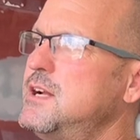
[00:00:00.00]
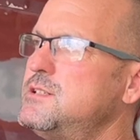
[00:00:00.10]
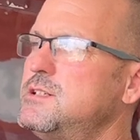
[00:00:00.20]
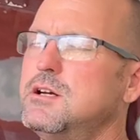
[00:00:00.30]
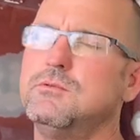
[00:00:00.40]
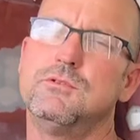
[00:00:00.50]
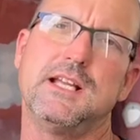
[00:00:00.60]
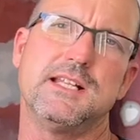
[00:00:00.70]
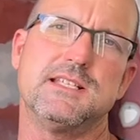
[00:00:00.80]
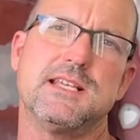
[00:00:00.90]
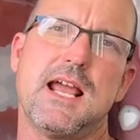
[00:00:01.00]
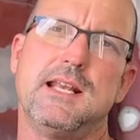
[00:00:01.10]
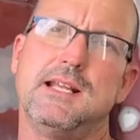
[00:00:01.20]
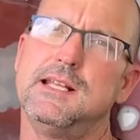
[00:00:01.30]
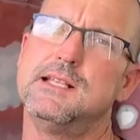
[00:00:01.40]
or so, and we'll get the sand
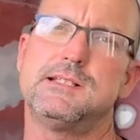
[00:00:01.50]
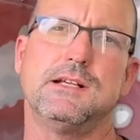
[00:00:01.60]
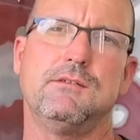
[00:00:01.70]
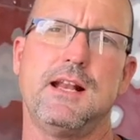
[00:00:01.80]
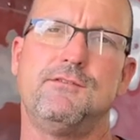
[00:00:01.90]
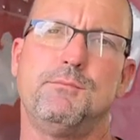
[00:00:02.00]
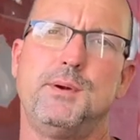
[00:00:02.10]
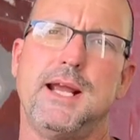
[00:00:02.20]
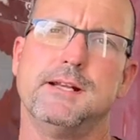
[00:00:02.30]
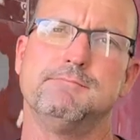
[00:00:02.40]
and get this thing ready for paint.